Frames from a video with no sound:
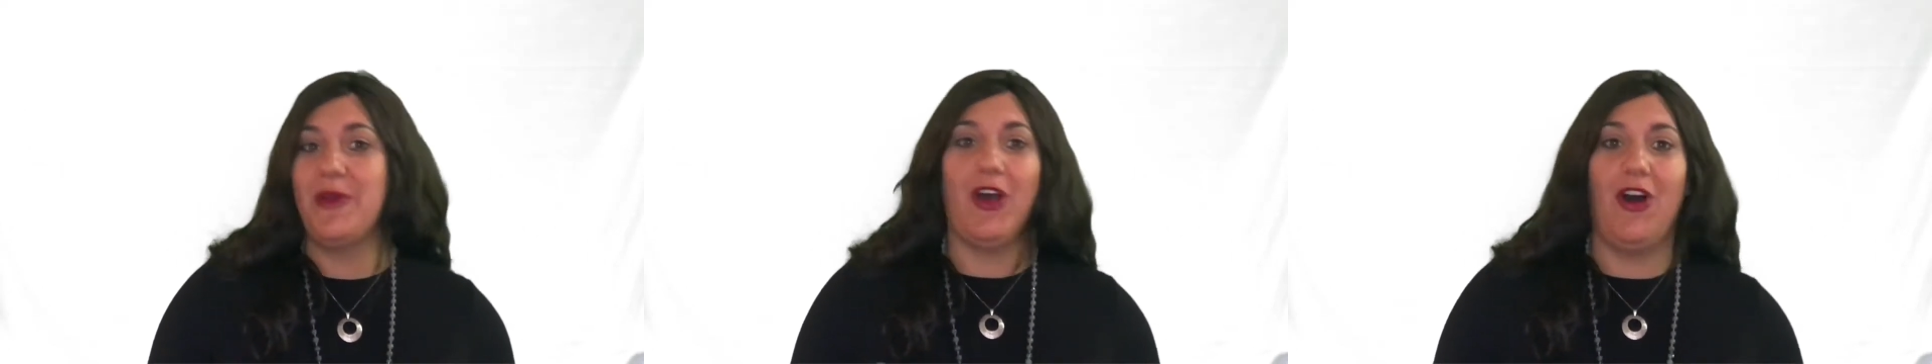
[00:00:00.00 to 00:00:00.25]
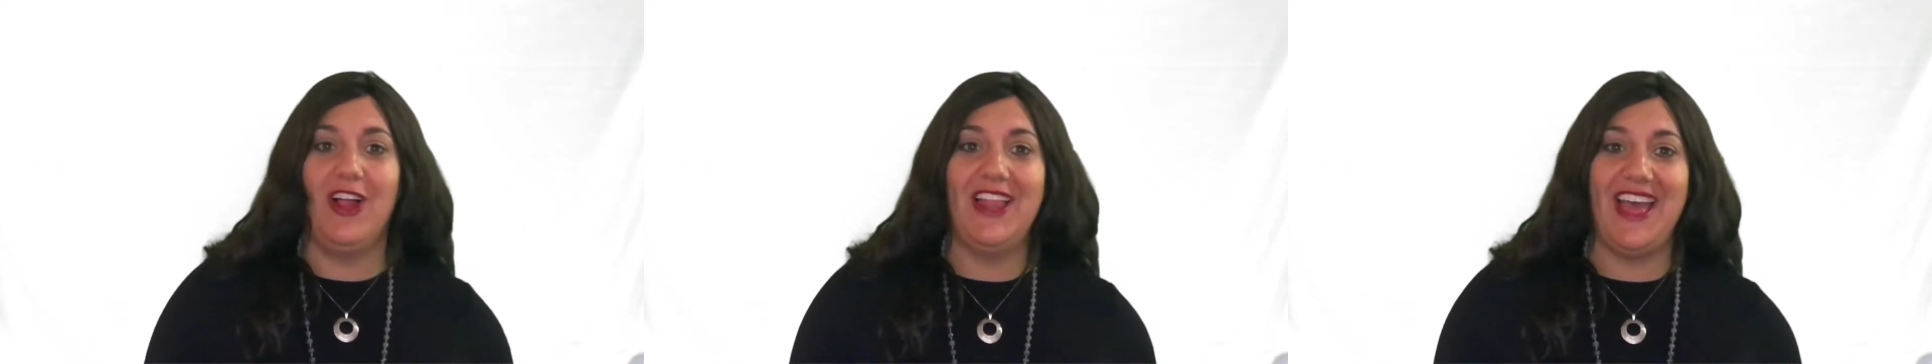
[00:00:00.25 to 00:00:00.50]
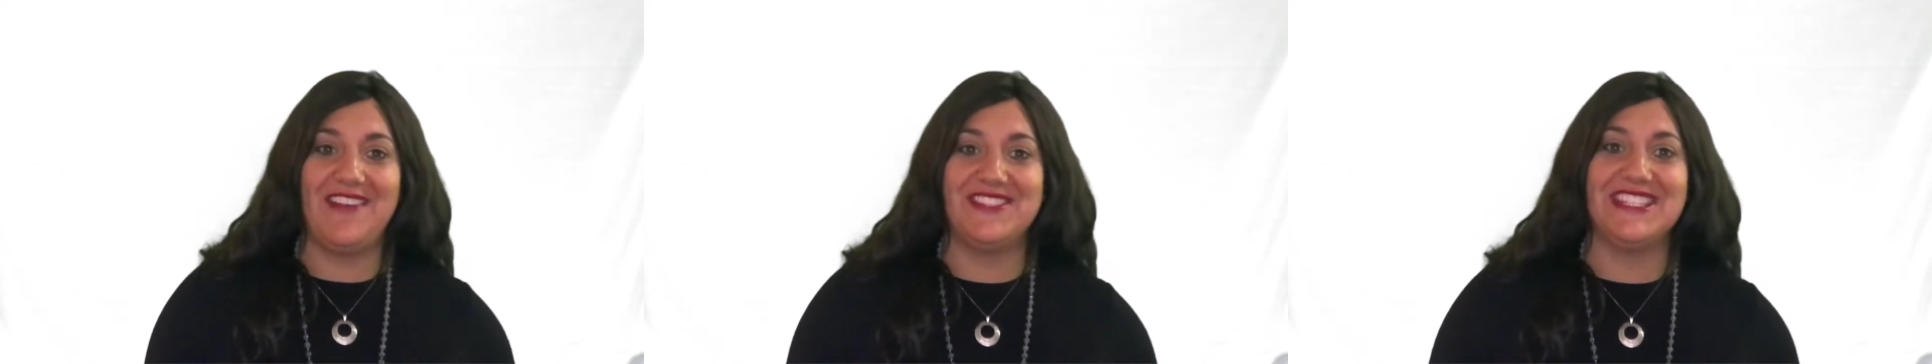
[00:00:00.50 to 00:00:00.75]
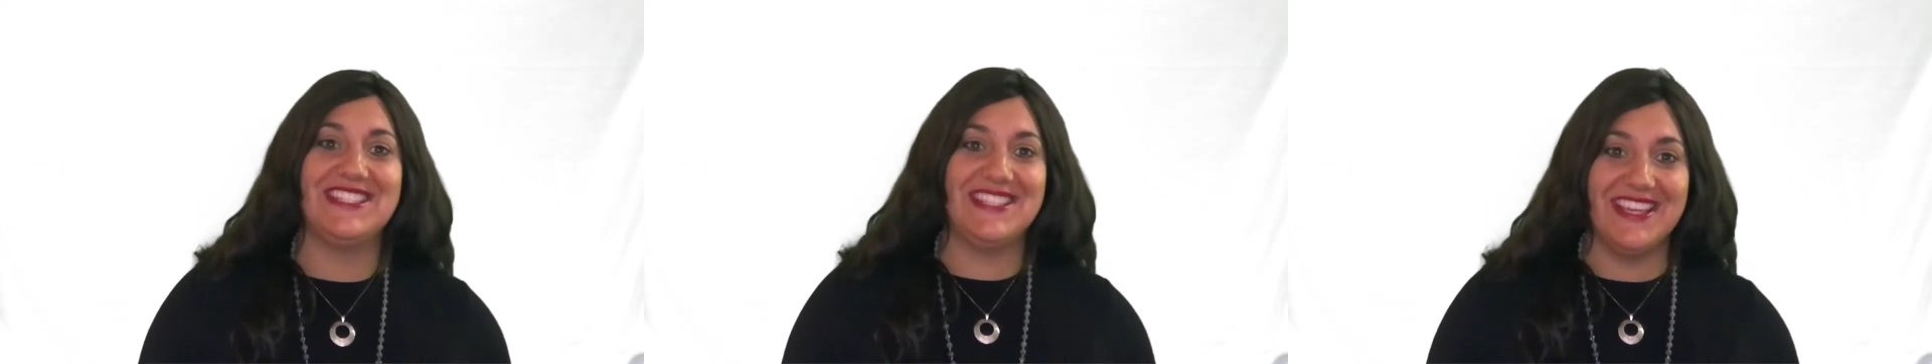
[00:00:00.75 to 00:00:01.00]
we all have
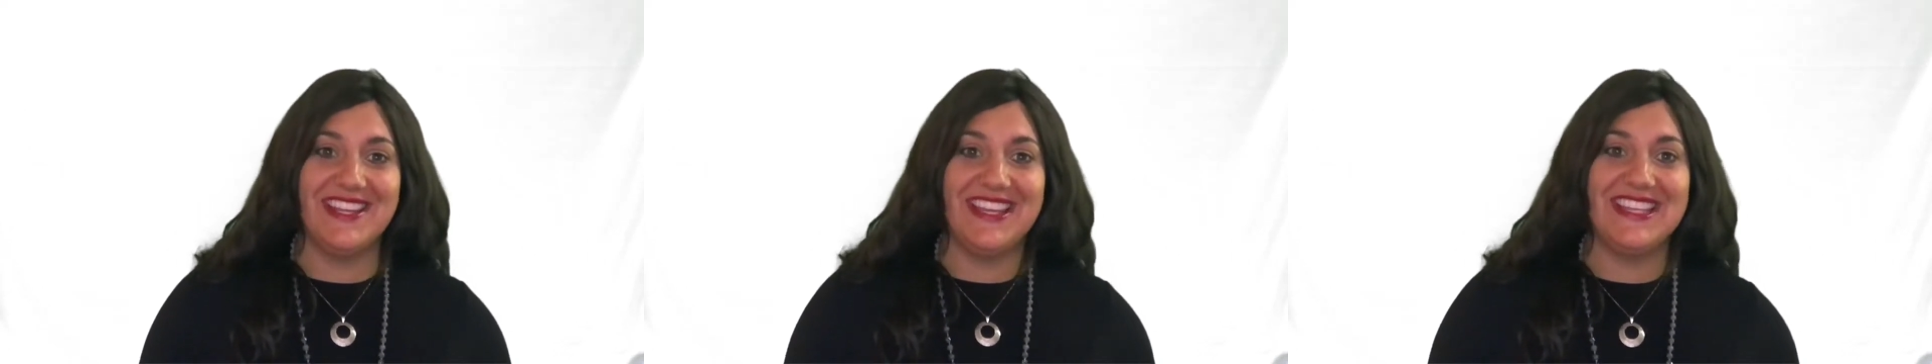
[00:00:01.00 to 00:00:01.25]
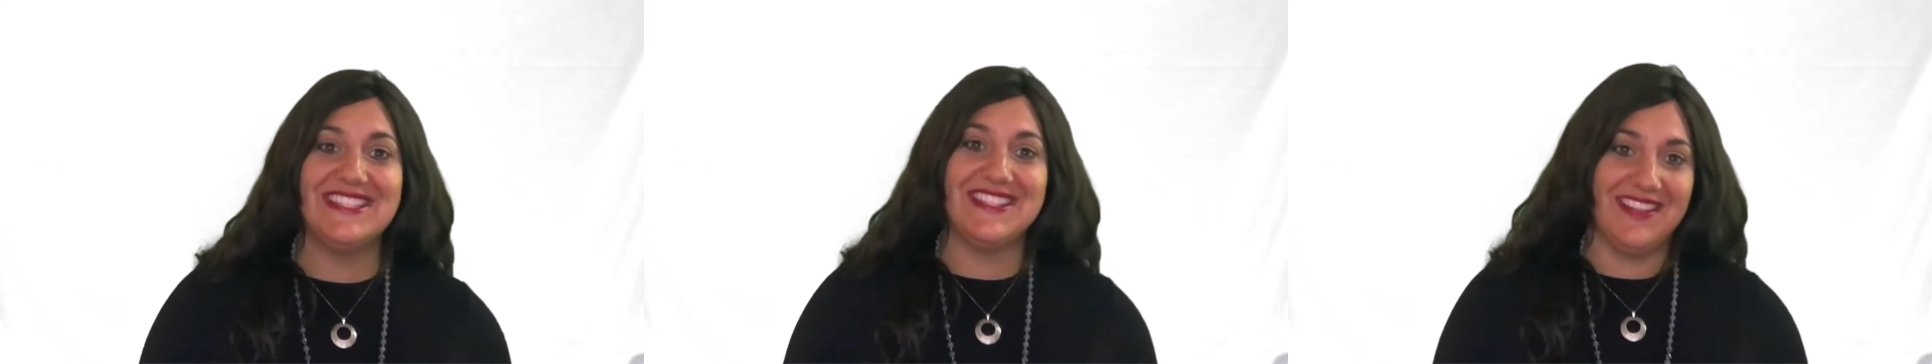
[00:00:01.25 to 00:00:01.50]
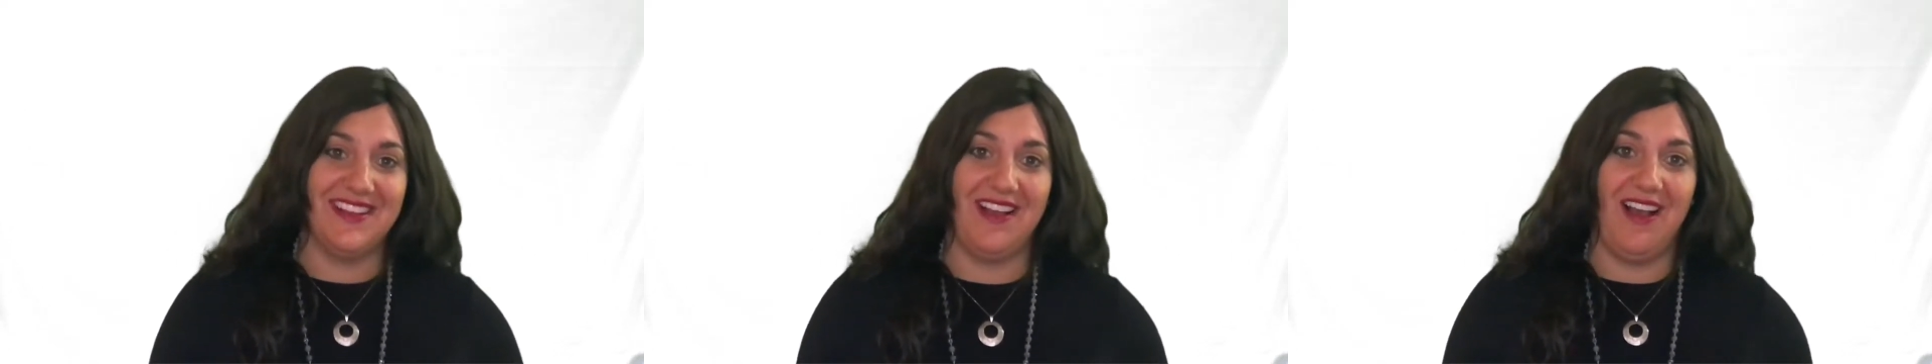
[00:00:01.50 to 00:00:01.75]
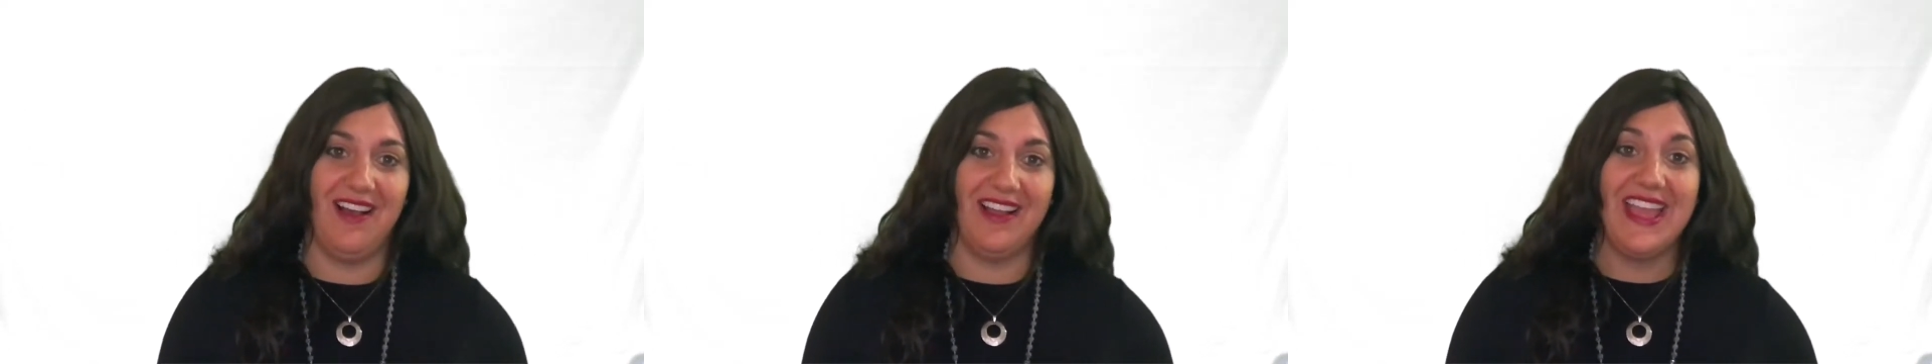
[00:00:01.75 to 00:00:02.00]
to sit in
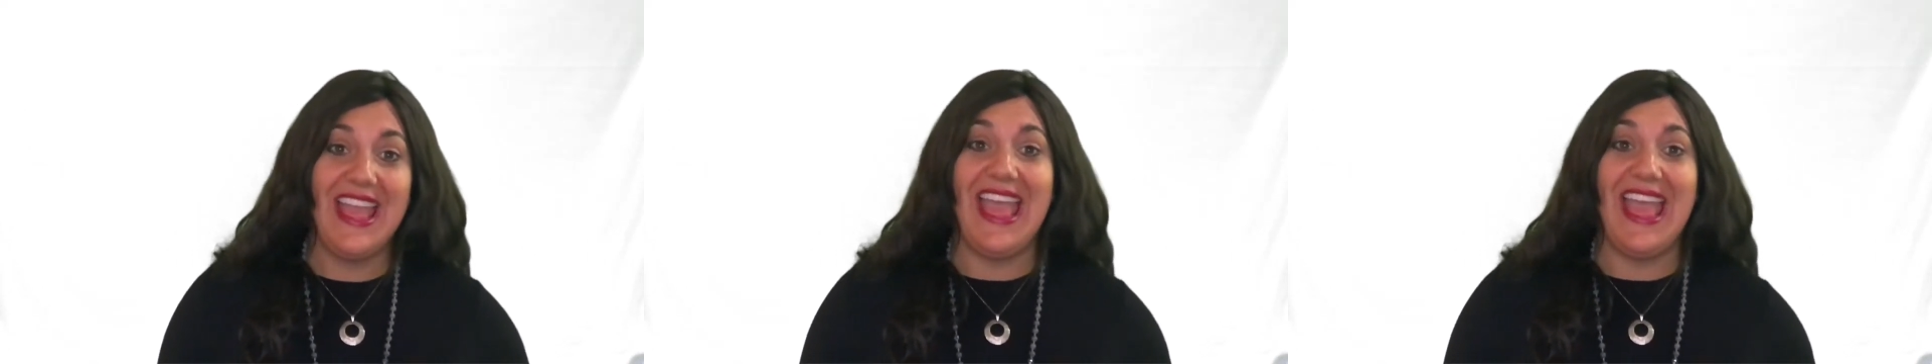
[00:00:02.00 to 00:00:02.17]
synagogue